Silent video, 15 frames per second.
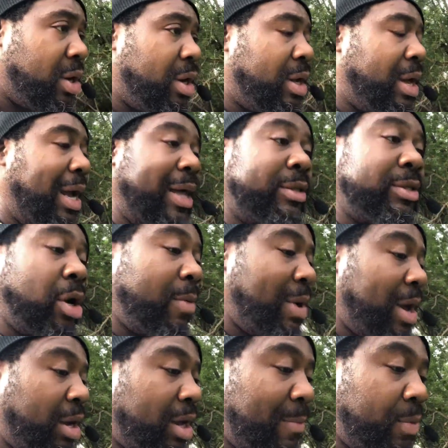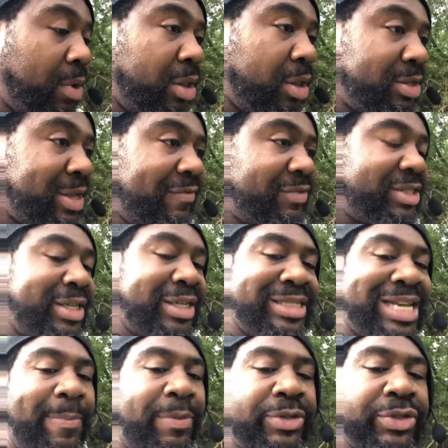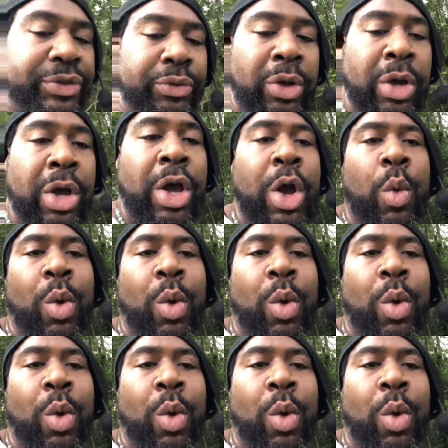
Tara. I could talk about a couple others I've seen this happen to,